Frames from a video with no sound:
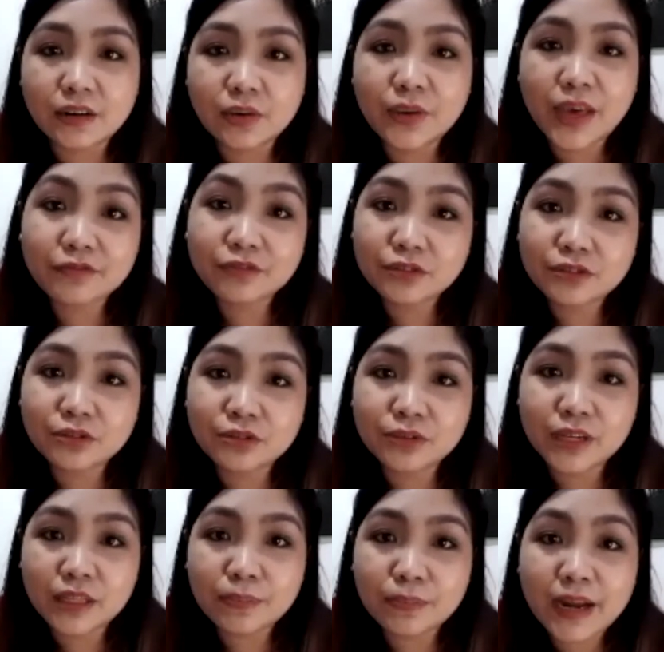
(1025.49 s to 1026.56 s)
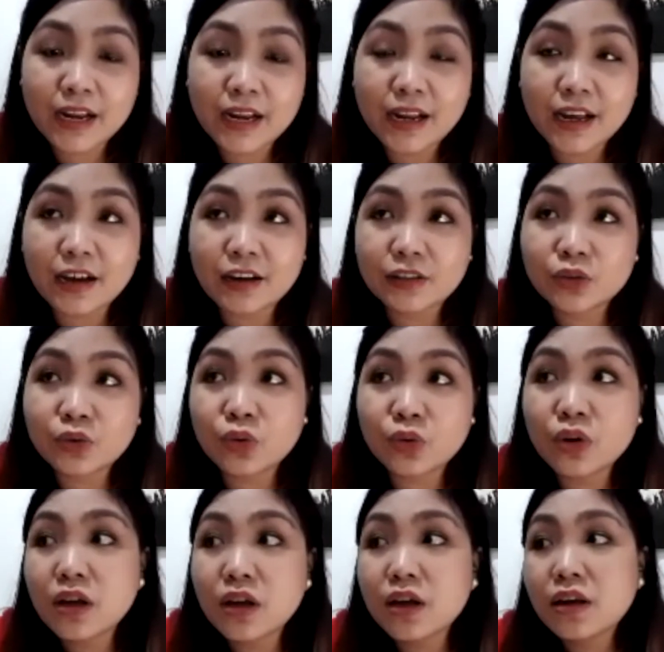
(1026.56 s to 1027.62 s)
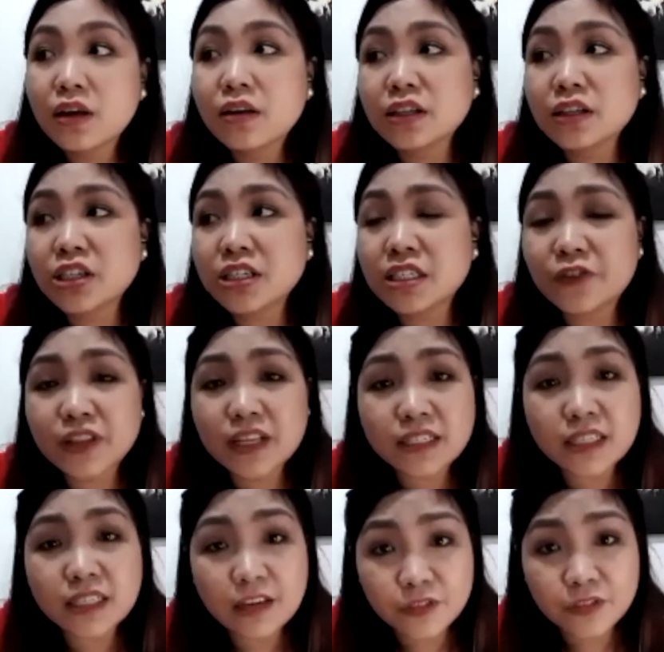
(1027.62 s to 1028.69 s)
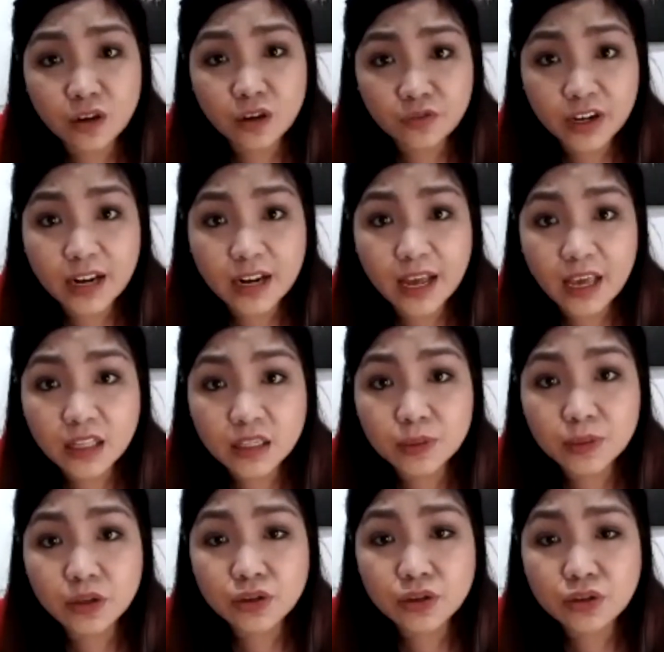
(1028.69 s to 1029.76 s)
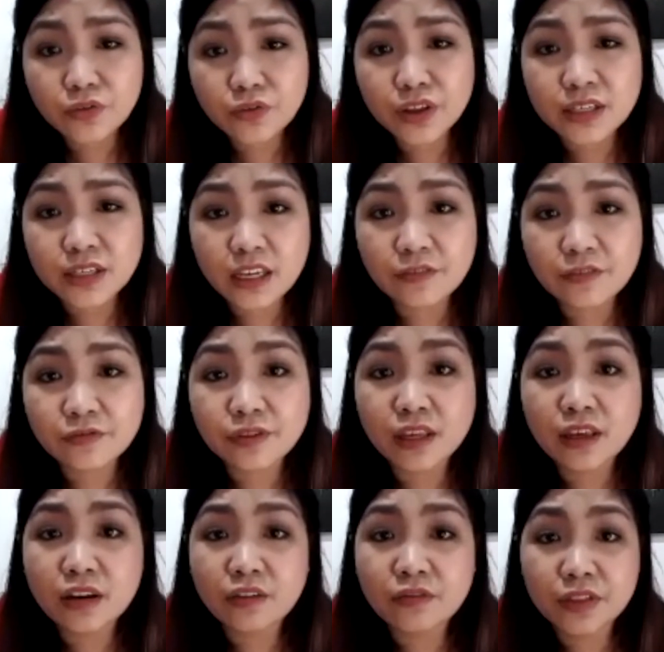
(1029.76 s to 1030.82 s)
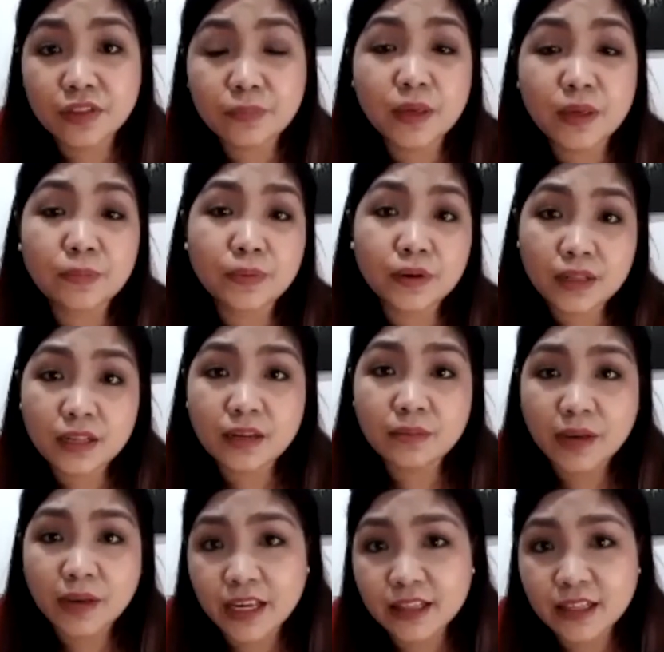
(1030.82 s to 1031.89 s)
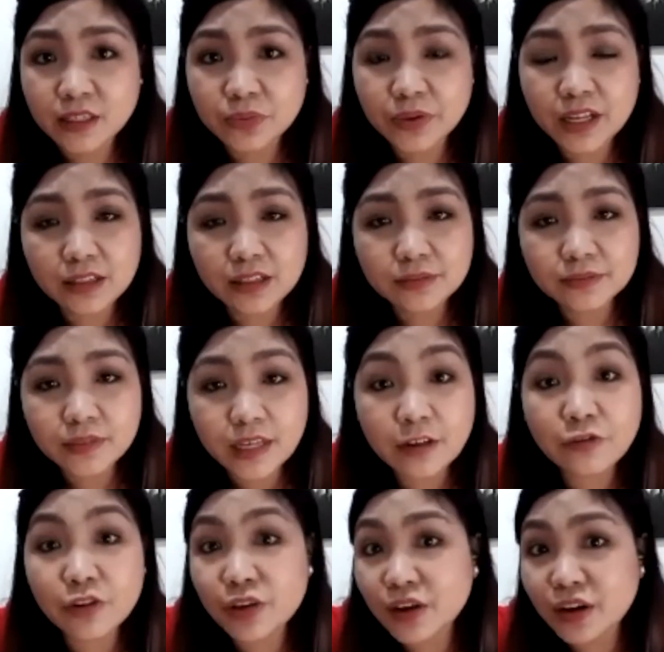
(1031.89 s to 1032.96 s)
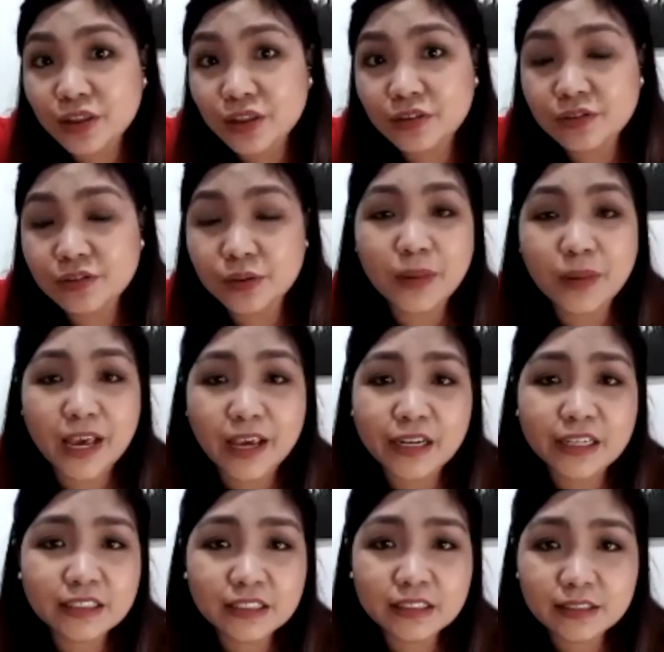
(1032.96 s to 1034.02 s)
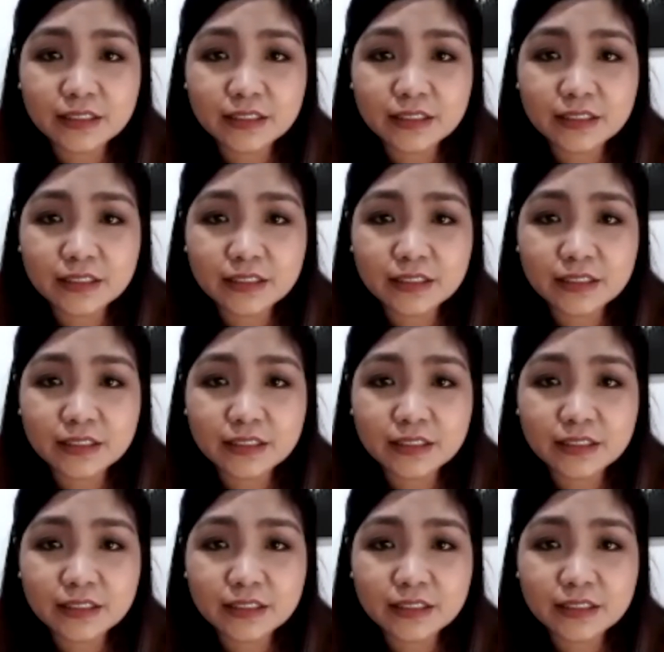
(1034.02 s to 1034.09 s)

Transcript: we have to do it para lang to not just for the safety of our clients, but also for the safety of the people in Mayad as well and for the other suppliers.